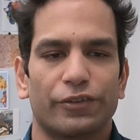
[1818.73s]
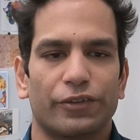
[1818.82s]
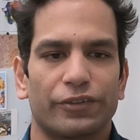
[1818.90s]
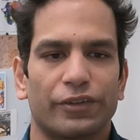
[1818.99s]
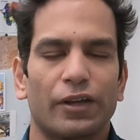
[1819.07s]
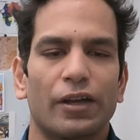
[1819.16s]

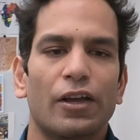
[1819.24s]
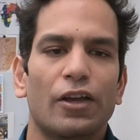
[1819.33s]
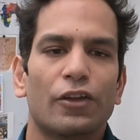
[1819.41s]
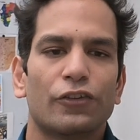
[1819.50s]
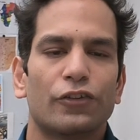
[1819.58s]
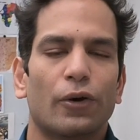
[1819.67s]
So
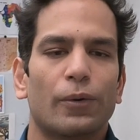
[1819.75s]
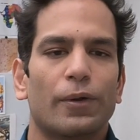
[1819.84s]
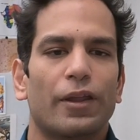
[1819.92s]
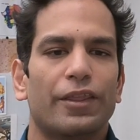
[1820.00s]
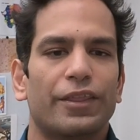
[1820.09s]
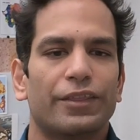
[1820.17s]
they
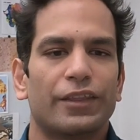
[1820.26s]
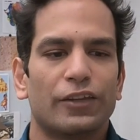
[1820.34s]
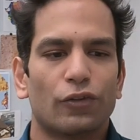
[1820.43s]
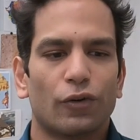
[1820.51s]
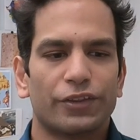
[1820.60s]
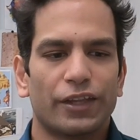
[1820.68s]
thought that
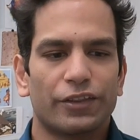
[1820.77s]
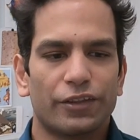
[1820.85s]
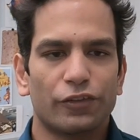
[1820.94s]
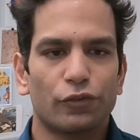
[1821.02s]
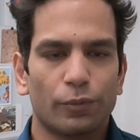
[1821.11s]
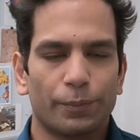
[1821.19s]
this would be
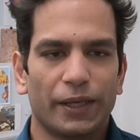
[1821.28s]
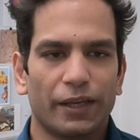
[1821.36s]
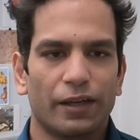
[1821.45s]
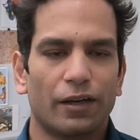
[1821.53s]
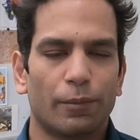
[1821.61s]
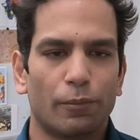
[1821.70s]

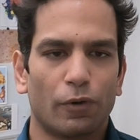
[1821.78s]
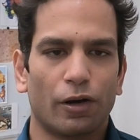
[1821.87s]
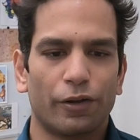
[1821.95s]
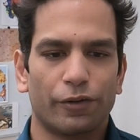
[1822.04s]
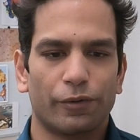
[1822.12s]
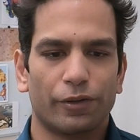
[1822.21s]
their
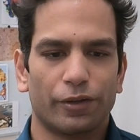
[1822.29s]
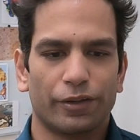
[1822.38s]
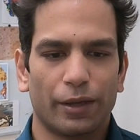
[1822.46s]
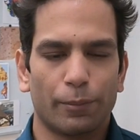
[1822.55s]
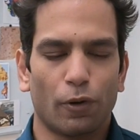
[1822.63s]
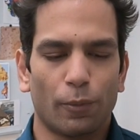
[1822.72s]
moment
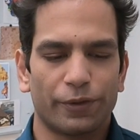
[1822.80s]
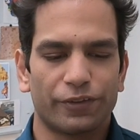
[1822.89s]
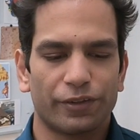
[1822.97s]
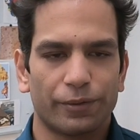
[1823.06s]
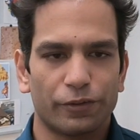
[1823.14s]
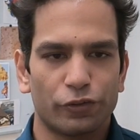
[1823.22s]
to
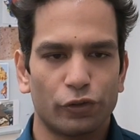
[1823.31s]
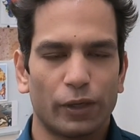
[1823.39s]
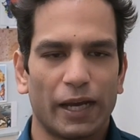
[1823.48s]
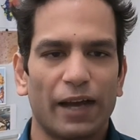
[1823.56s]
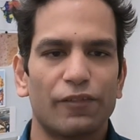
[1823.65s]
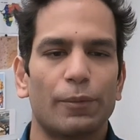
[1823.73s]
have an
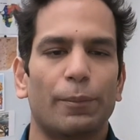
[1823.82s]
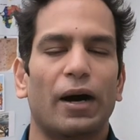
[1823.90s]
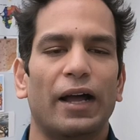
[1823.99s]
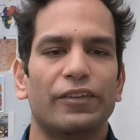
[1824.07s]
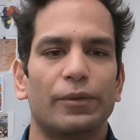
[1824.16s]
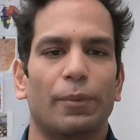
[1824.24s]
anti-pass
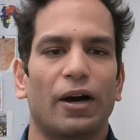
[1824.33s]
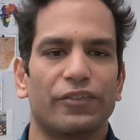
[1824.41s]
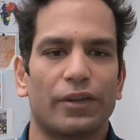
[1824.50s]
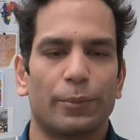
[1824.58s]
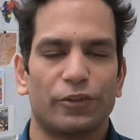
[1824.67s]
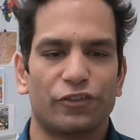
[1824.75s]

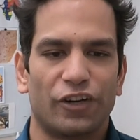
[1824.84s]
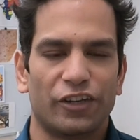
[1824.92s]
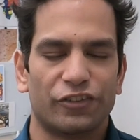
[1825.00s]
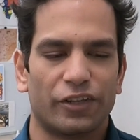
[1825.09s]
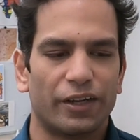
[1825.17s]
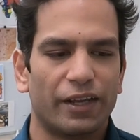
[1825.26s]
demonstration,
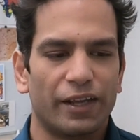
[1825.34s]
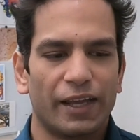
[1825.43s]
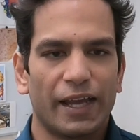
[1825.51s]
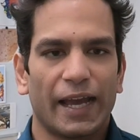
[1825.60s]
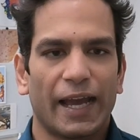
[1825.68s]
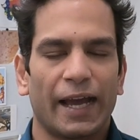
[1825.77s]
and
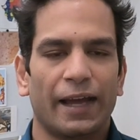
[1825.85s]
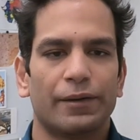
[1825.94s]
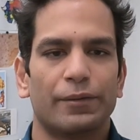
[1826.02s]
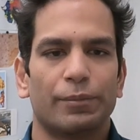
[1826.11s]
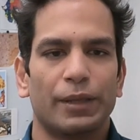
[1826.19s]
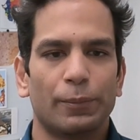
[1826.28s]
people
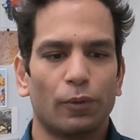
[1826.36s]
would